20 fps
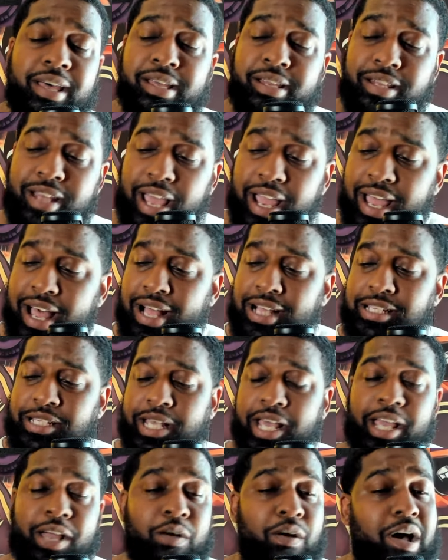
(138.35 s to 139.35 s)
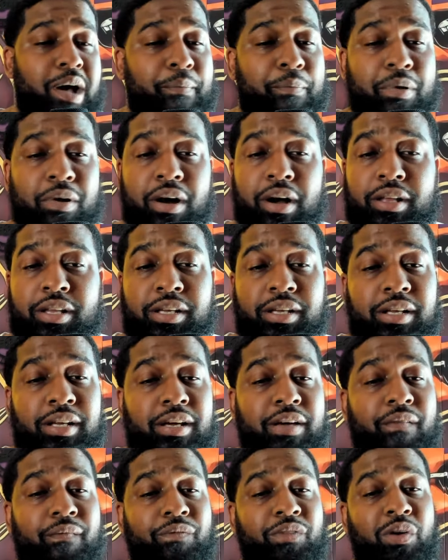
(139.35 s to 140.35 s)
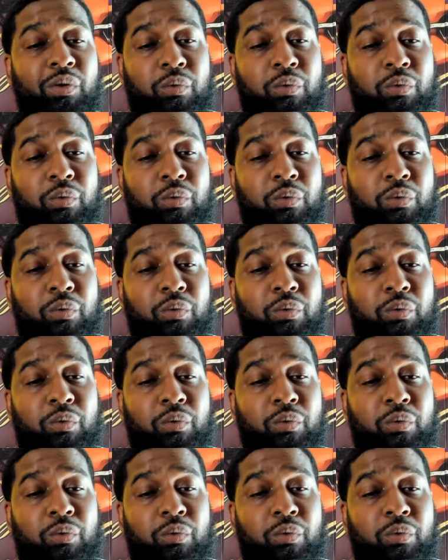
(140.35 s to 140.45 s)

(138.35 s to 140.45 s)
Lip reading: They got Saquon Barkley. The